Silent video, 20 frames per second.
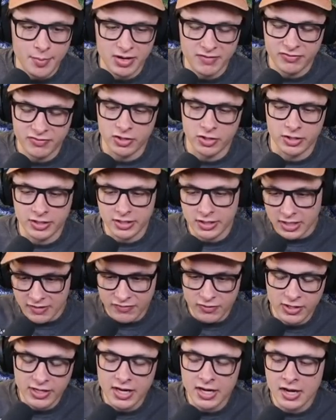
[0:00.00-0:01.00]

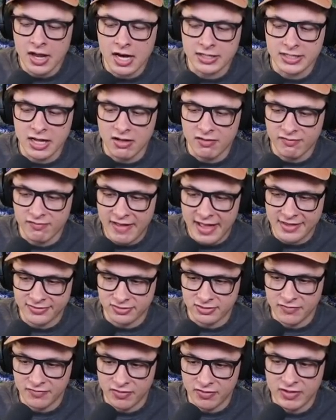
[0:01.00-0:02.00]
they're getting knocked out fast
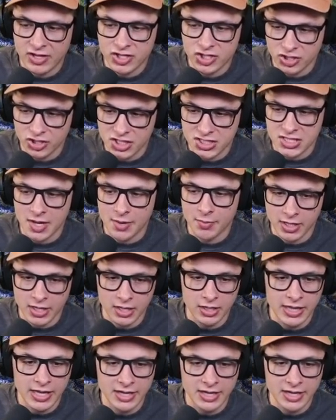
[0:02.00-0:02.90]
enough, eventually some are gonna land